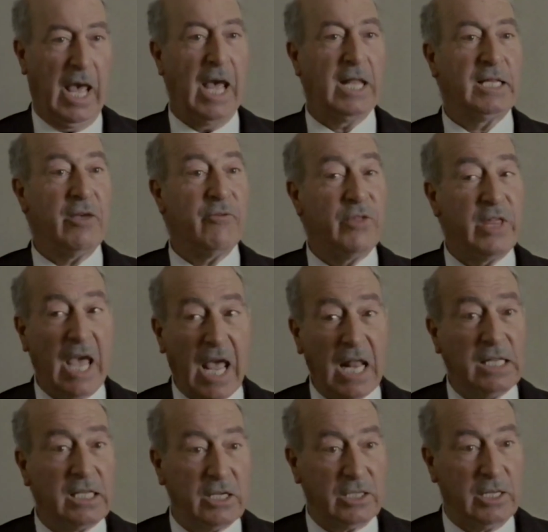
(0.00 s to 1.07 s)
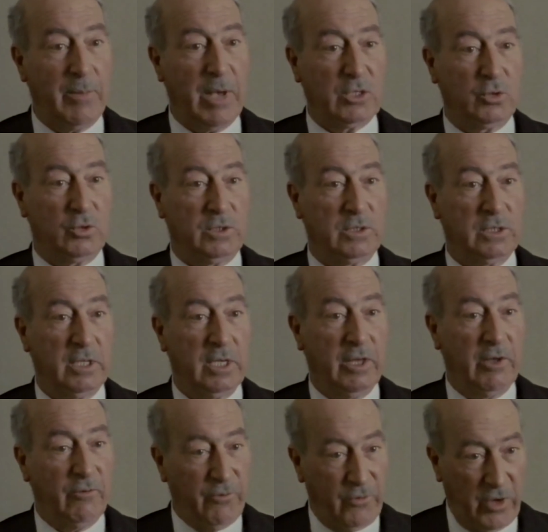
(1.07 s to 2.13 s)
And if they enter Damascus
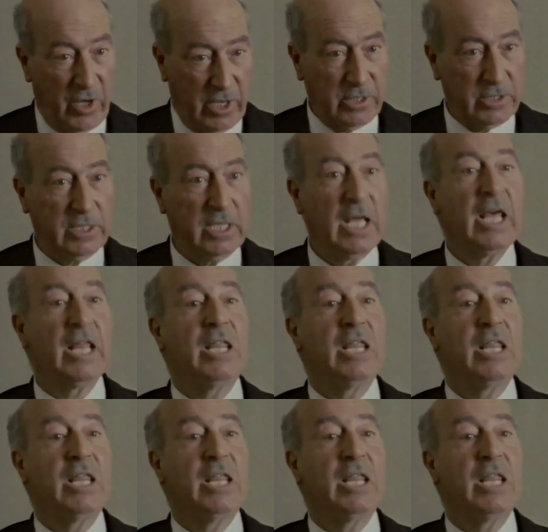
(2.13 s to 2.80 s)
first,